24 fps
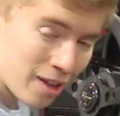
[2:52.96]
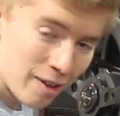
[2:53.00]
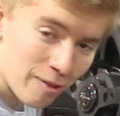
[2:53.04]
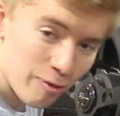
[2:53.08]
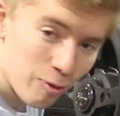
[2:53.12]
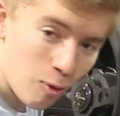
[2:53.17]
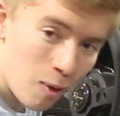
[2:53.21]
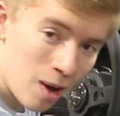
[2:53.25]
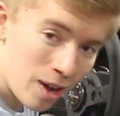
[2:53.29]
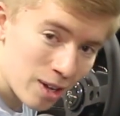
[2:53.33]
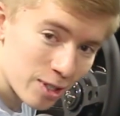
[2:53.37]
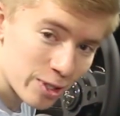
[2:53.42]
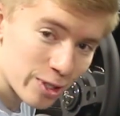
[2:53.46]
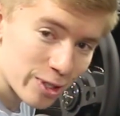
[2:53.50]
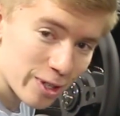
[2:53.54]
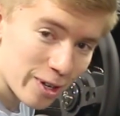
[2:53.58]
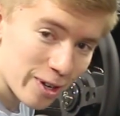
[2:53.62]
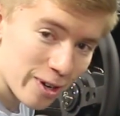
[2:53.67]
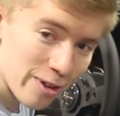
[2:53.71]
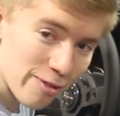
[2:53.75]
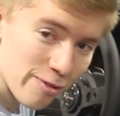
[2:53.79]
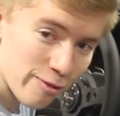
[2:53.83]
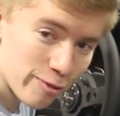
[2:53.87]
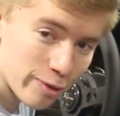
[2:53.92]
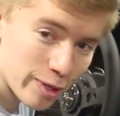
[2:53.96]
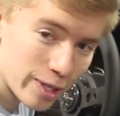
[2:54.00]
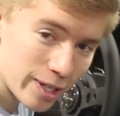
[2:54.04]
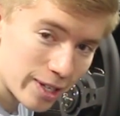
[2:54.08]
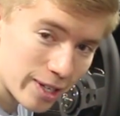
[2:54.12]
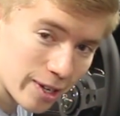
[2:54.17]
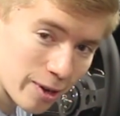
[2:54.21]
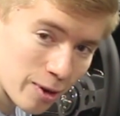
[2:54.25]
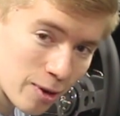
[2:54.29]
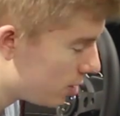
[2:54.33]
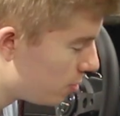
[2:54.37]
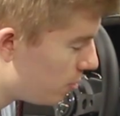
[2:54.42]
have watched our other
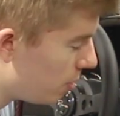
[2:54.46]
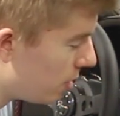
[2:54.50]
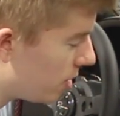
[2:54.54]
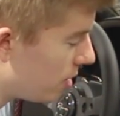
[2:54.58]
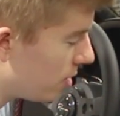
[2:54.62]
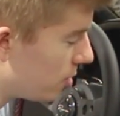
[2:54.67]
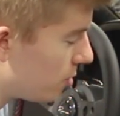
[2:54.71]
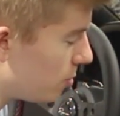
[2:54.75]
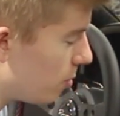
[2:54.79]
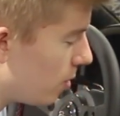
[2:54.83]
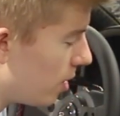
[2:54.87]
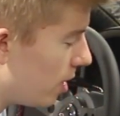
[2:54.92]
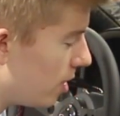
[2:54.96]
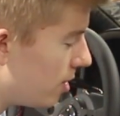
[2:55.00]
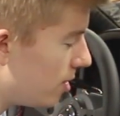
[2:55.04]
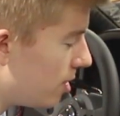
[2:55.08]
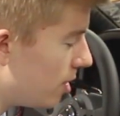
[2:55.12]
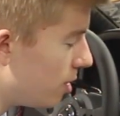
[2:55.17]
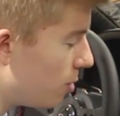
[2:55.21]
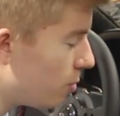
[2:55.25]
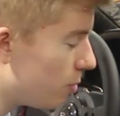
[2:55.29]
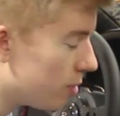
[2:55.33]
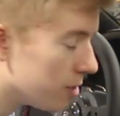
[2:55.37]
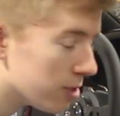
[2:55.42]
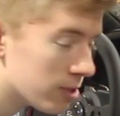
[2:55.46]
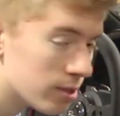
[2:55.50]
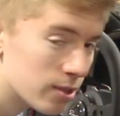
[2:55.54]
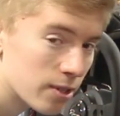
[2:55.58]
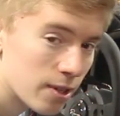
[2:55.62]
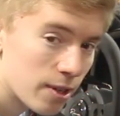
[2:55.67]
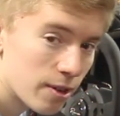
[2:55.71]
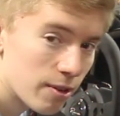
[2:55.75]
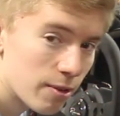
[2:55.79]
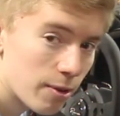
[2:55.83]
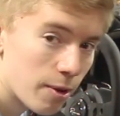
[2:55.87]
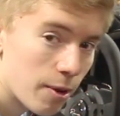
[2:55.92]
videos because what I did was
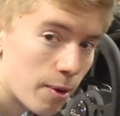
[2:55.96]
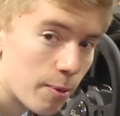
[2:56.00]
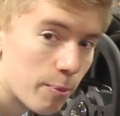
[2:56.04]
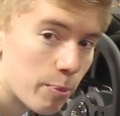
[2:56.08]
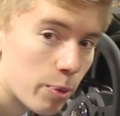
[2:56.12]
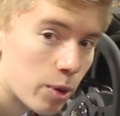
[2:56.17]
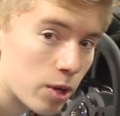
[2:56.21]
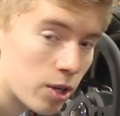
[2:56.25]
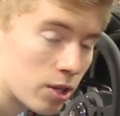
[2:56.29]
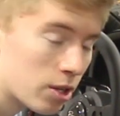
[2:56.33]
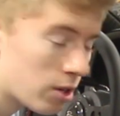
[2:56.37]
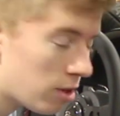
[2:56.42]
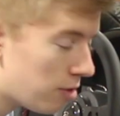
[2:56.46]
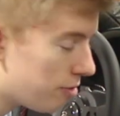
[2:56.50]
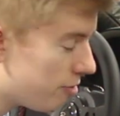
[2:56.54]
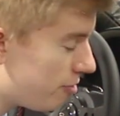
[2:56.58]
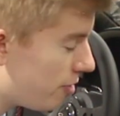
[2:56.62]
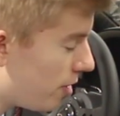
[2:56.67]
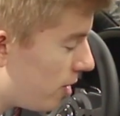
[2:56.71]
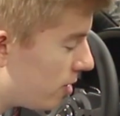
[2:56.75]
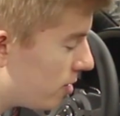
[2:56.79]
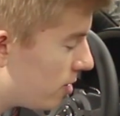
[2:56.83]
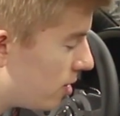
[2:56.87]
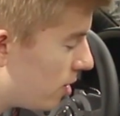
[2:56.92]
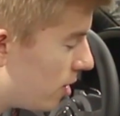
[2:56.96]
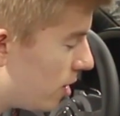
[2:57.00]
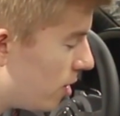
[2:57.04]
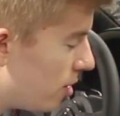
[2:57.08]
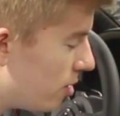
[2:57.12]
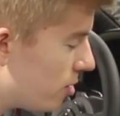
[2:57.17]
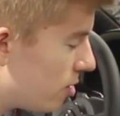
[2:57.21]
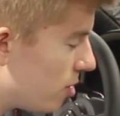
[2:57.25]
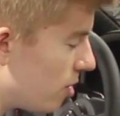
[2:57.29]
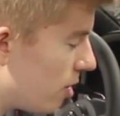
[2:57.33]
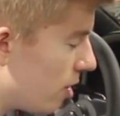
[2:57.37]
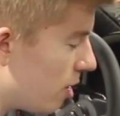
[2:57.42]
put a little felt in
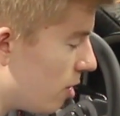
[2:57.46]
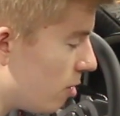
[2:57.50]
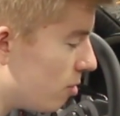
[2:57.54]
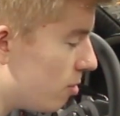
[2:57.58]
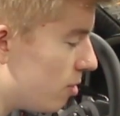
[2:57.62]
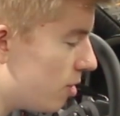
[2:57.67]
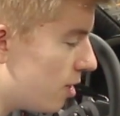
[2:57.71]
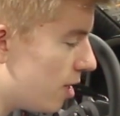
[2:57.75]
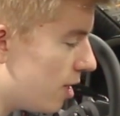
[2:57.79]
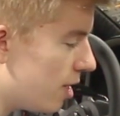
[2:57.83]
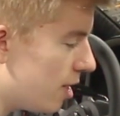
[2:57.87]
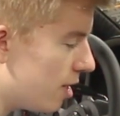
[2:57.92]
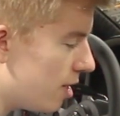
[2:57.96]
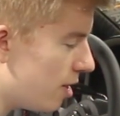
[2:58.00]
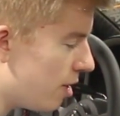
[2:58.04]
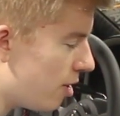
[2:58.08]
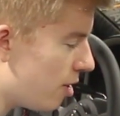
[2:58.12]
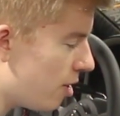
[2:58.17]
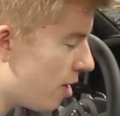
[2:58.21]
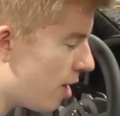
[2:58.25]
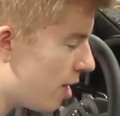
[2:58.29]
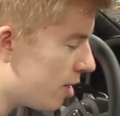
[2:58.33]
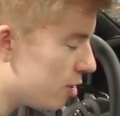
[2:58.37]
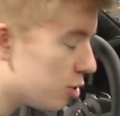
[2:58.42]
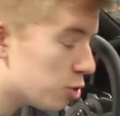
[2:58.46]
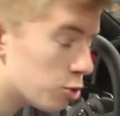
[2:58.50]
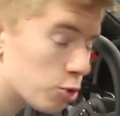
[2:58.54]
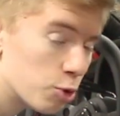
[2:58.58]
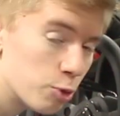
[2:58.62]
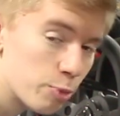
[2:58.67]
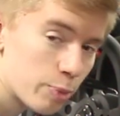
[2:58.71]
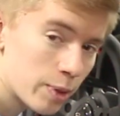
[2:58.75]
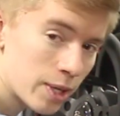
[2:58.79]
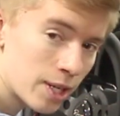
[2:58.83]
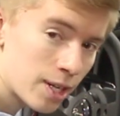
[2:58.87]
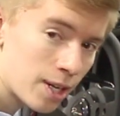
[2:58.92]
here so they're not
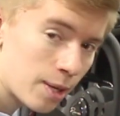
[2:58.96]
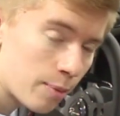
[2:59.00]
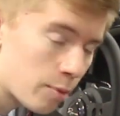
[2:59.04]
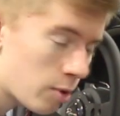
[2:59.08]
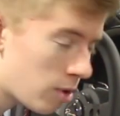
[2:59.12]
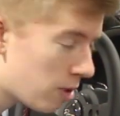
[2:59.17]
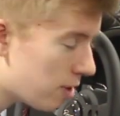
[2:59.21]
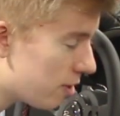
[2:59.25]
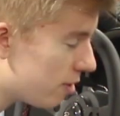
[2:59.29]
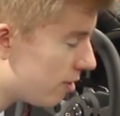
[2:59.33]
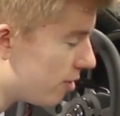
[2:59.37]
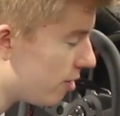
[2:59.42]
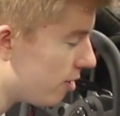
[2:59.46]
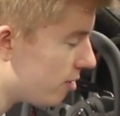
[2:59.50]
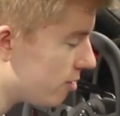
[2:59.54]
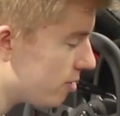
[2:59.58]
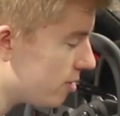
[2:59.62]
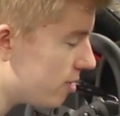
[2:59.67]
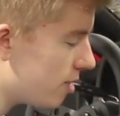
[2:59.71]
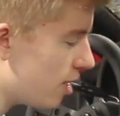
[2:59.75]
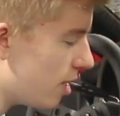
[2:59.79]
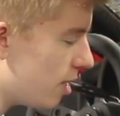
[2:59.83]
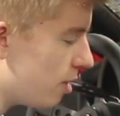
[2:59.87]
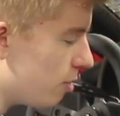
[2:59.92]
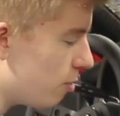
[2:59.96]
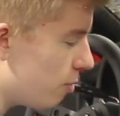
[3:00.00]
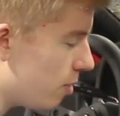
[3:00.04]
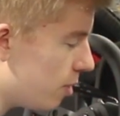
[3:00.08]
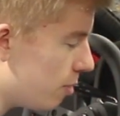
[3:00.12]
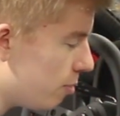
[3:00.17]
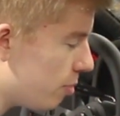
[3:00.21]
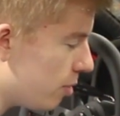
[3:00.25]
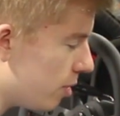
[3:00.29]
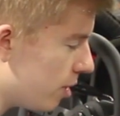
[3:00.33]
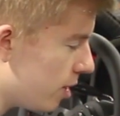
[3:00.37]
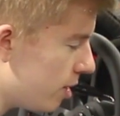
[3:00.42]
droopy anymore. They'll stay in
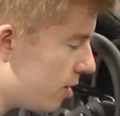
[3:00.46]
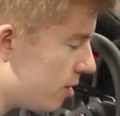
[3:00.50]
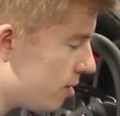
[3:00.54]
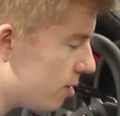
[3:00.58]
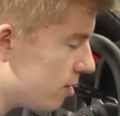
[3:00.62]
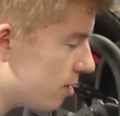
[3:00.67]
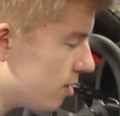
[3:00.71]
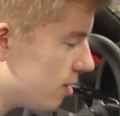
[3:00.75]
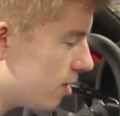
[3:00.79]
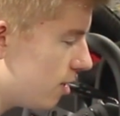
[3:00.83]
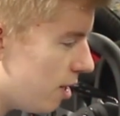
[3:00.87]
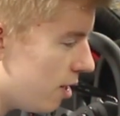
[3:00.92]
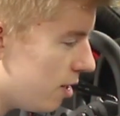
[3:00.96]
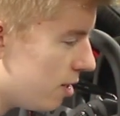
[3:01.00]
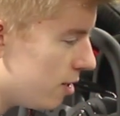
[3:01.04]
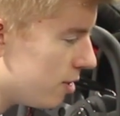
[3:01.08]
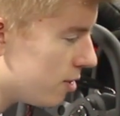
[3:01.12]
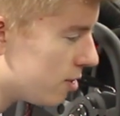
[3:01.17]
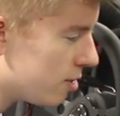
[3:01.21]
one place. And